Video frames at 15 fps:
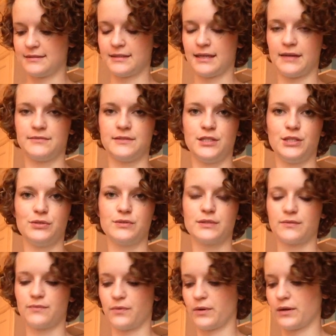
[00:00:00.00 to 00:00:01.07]
have to use
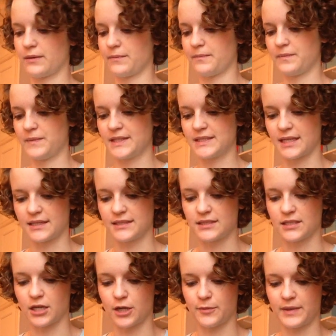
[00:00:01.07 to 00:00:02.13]
for the second
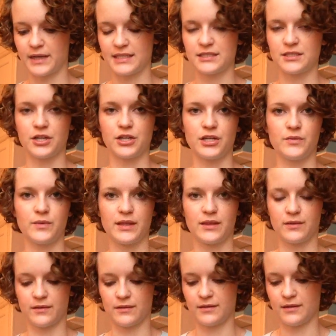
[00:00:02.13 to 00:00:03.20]
sock, but I started with
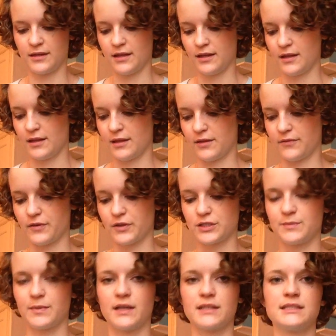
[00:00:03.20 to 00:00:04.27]
the first
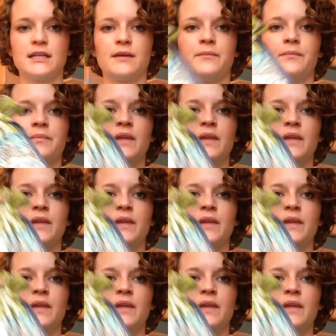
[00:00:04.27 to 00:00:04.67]
ball still.